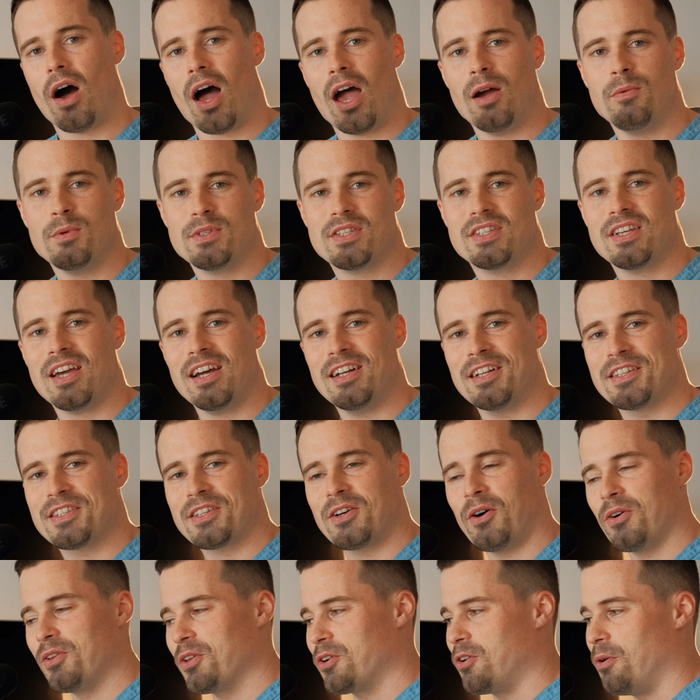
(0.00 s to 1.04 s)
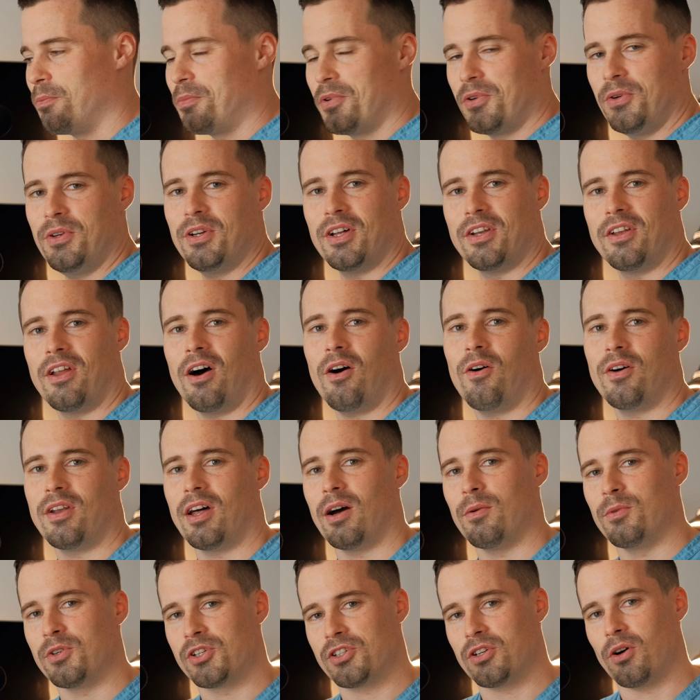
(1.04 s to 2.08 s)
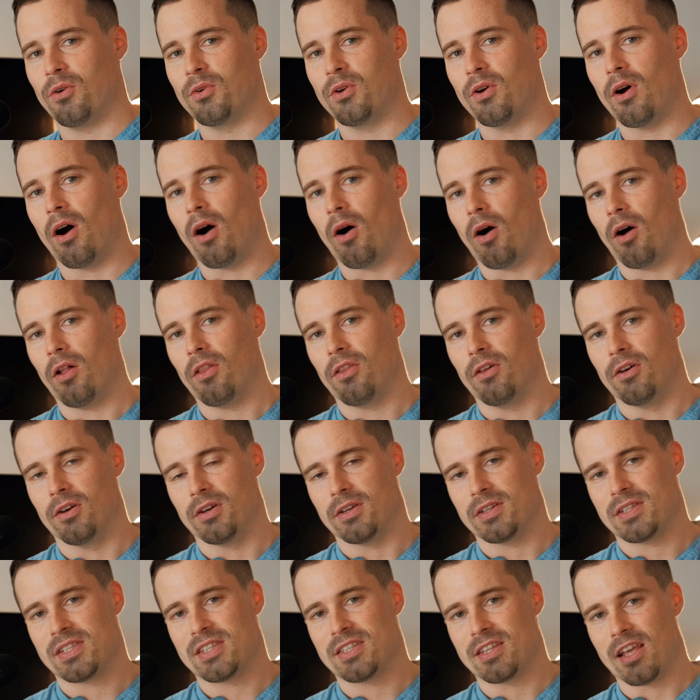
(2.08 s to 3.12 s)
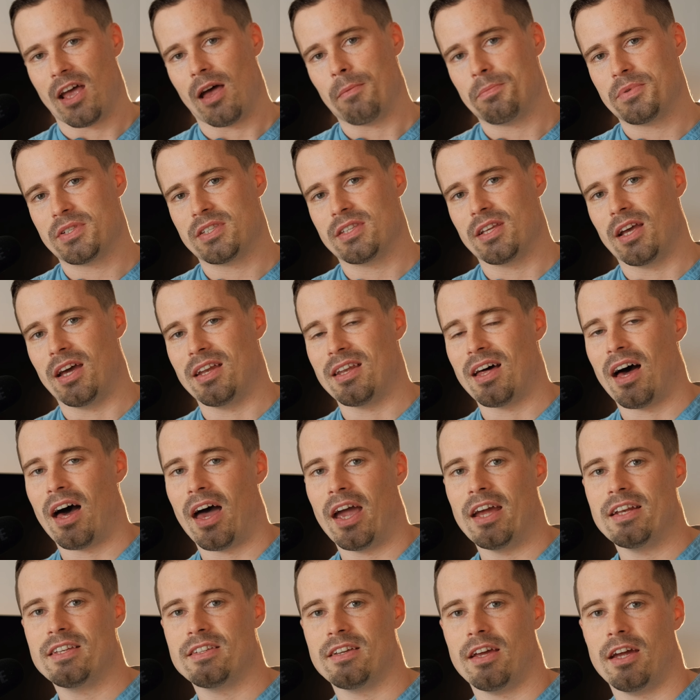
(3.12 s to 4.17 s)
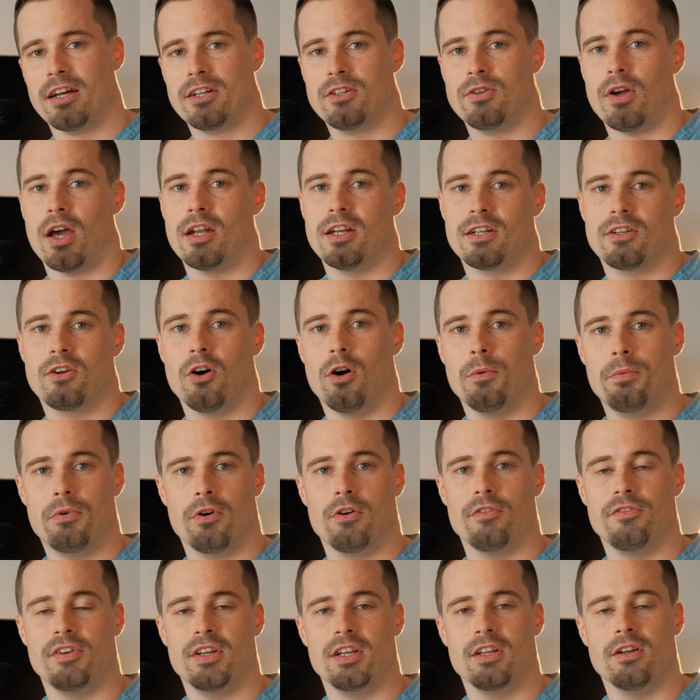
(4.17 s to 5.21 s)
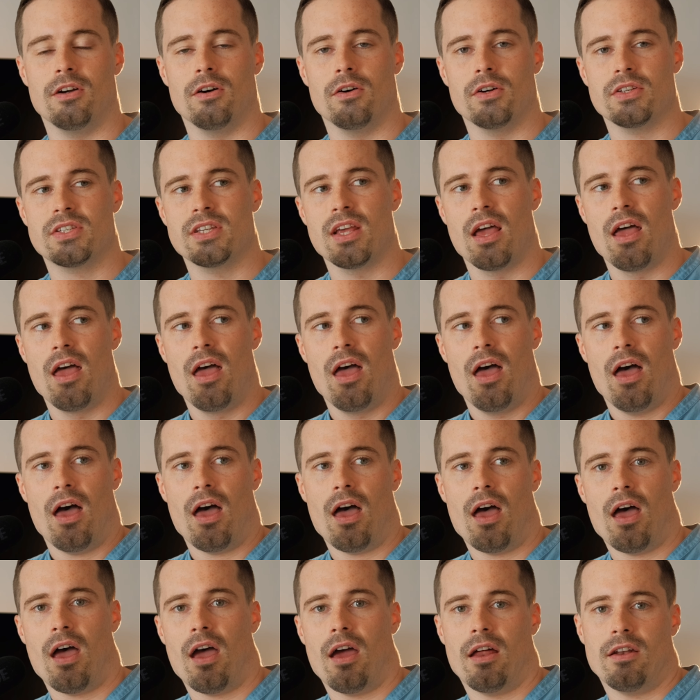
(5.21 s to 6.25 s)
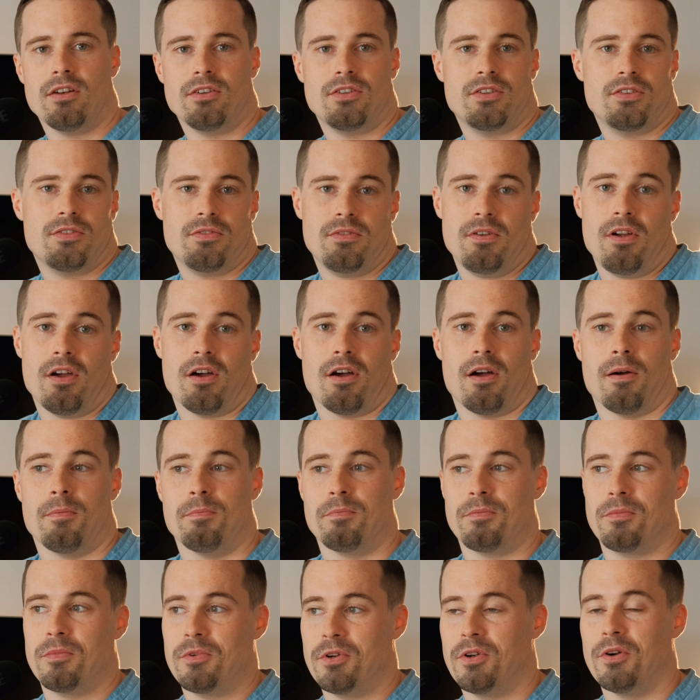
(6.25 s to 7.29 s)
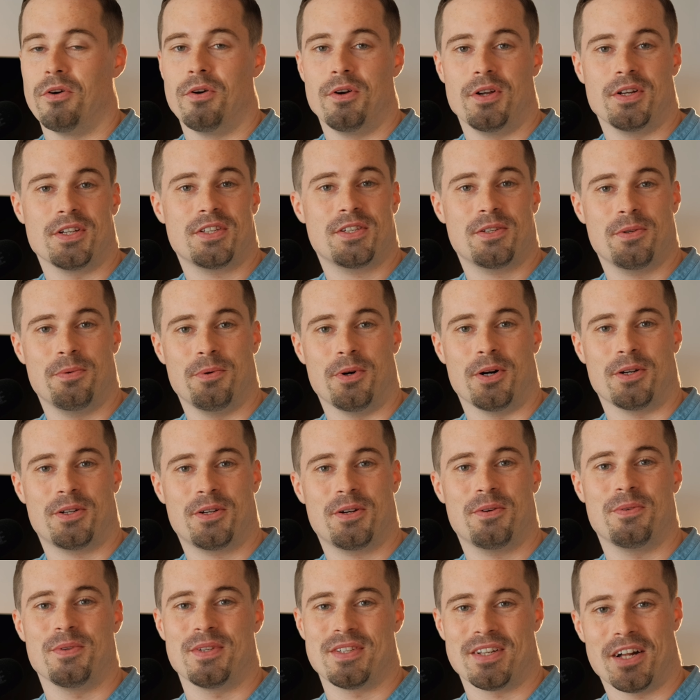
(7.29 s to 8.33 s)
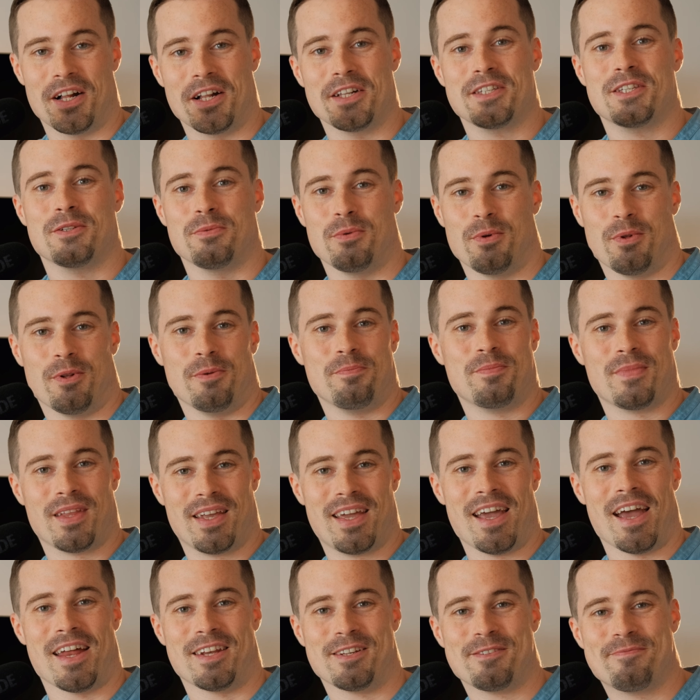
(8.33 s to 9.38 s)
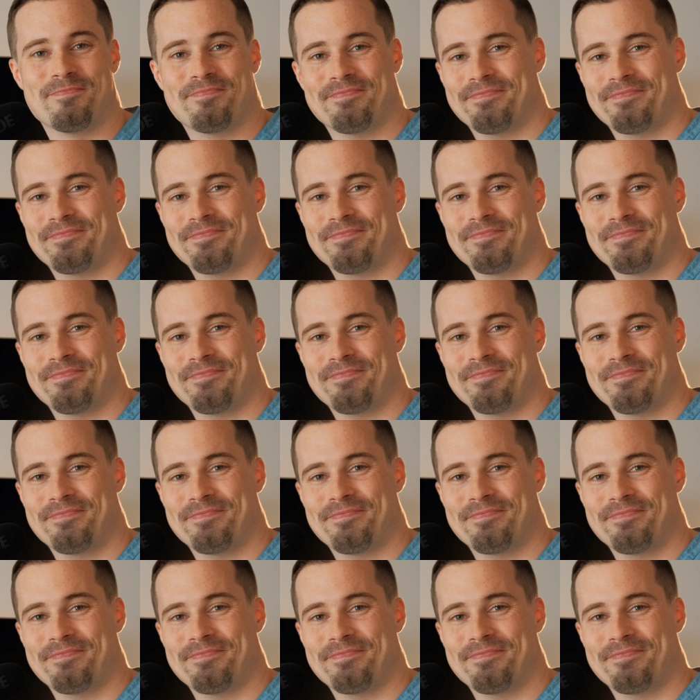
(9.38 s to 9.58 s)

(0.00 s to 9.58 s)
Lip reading: I would say let's go on the computer now, and I will show you all the steps that I take to edit GoPro videos. And yeah, I'm curious what results we'll get.